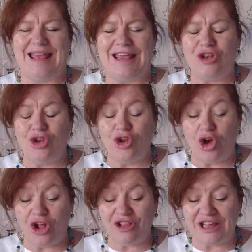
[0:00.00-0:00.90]

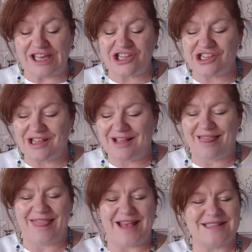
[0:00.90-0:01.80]
Acknowledge
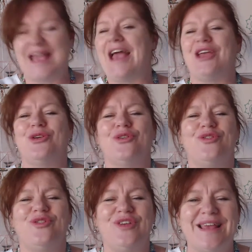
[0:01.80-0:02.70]
that's how you're
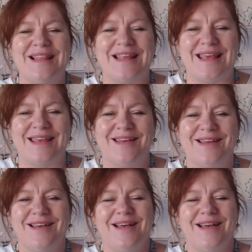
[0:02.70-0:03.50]
feeling,